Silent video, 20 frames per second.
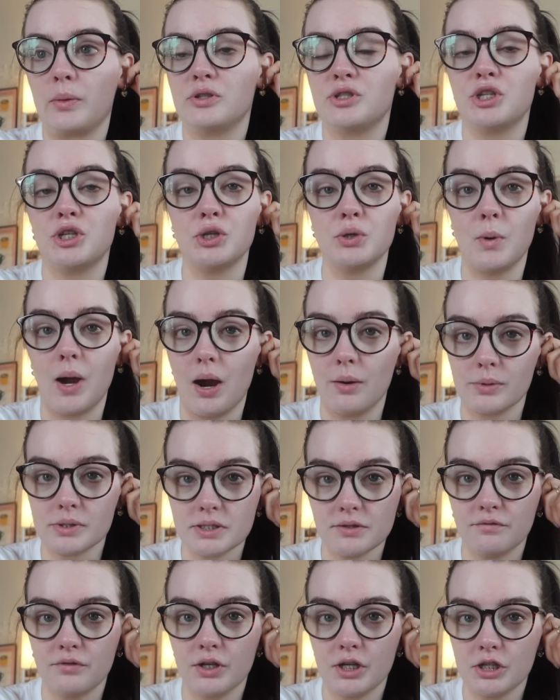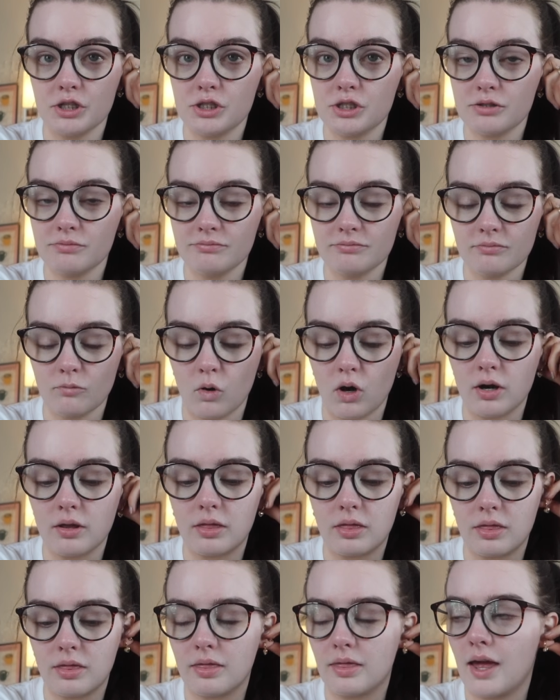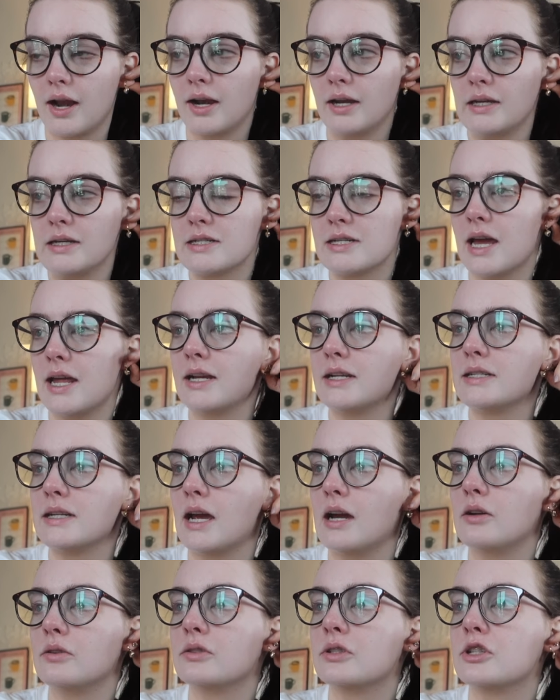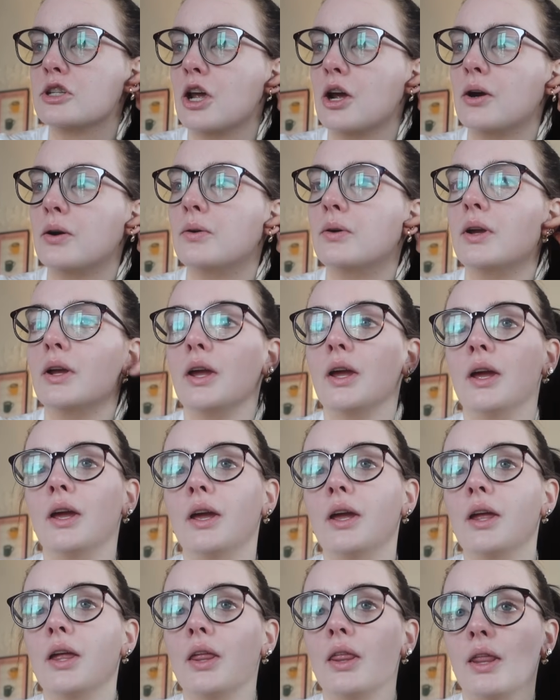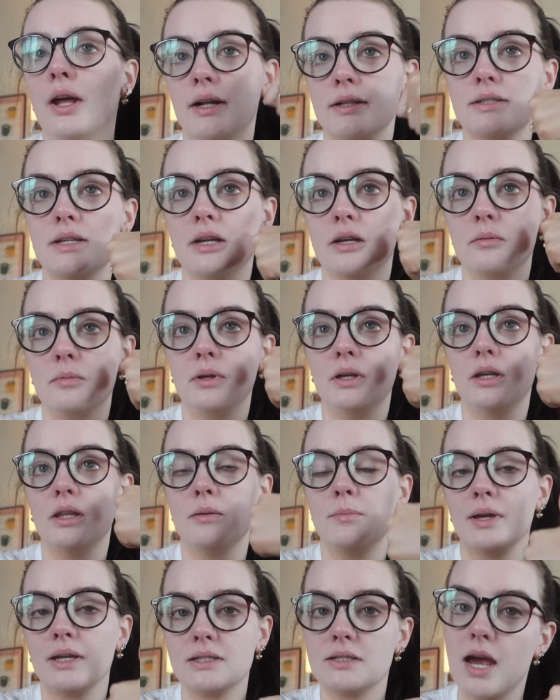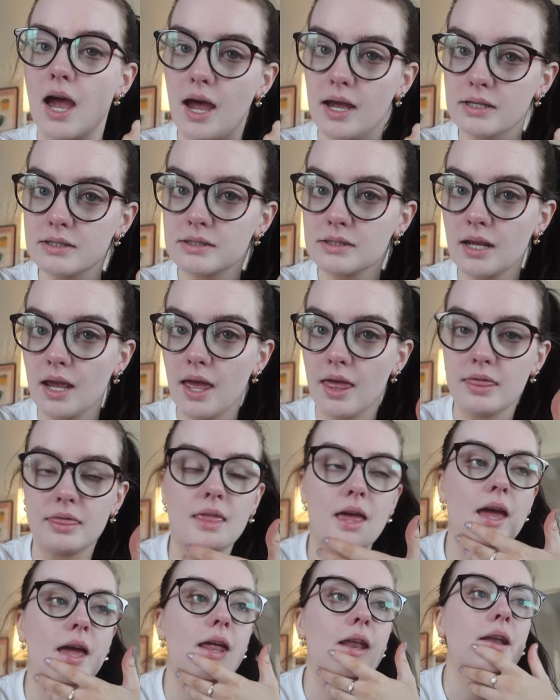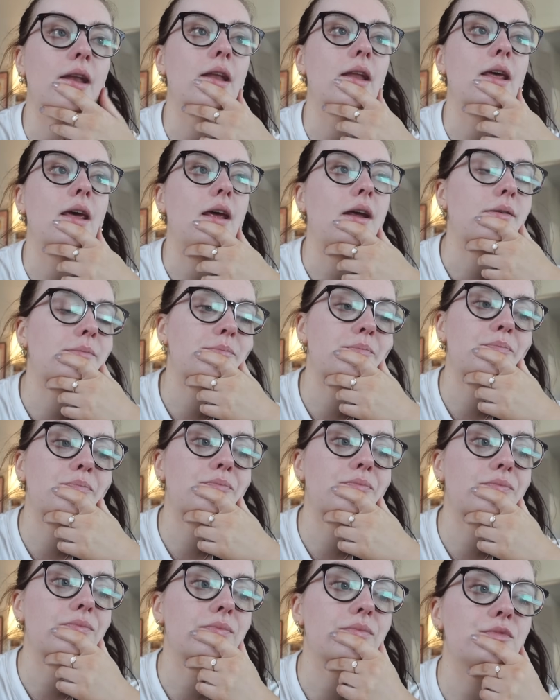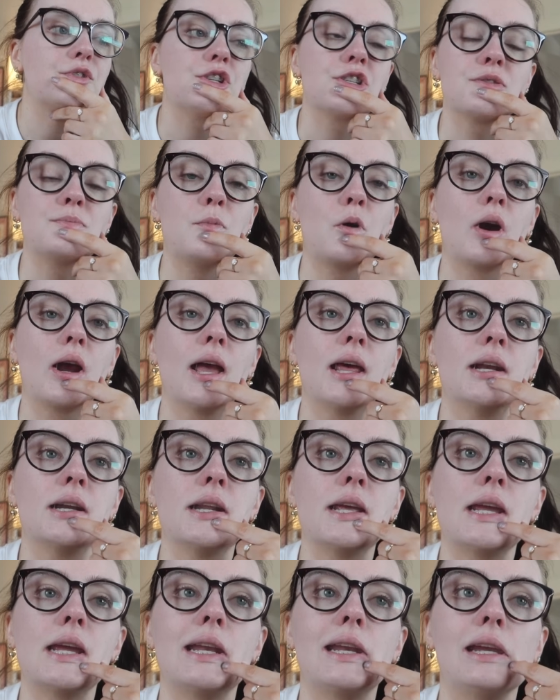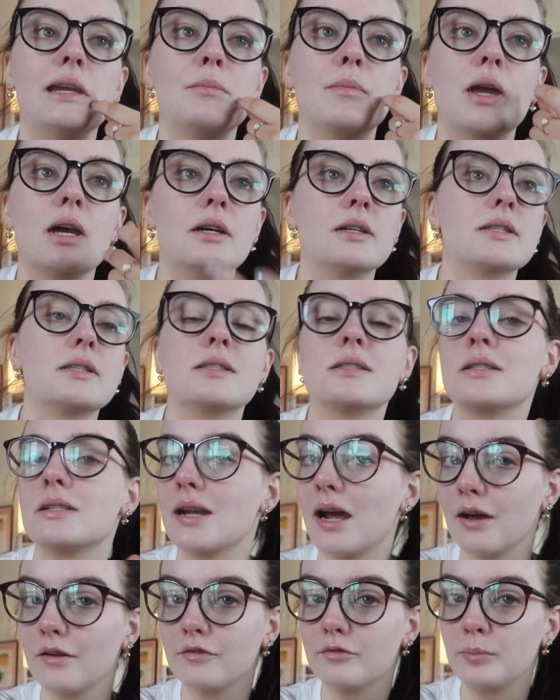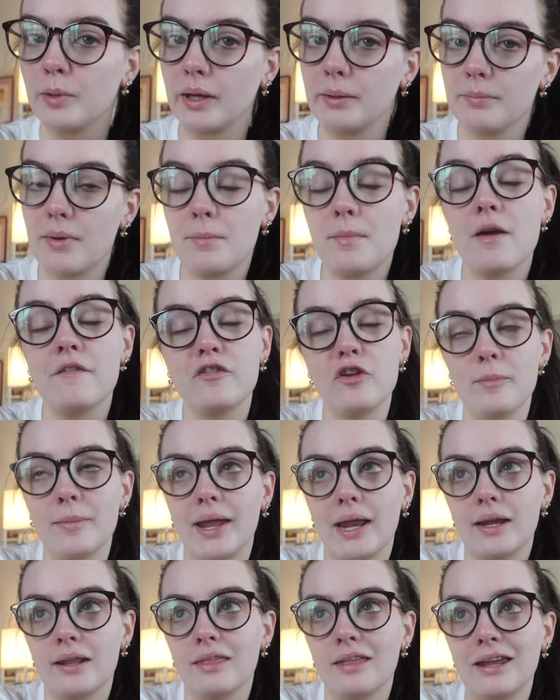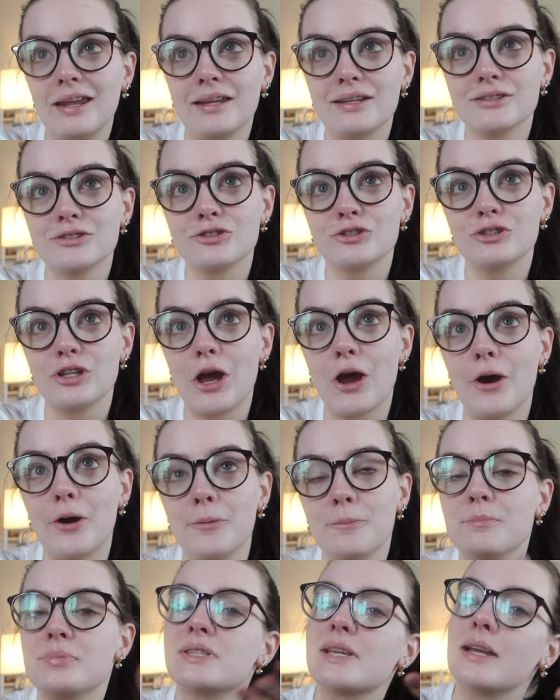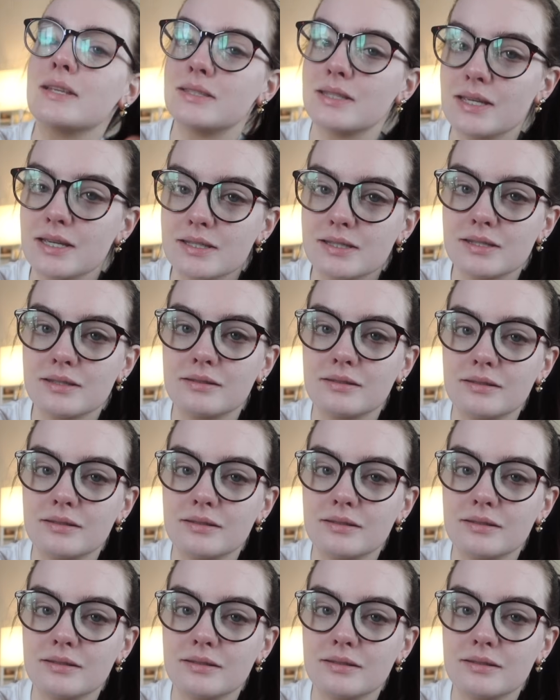2 hours of footage worth that I need to edit down, so that's gonna be the big task, and then just more editing and emails and stuff, but I'm not filming anything, so besides this.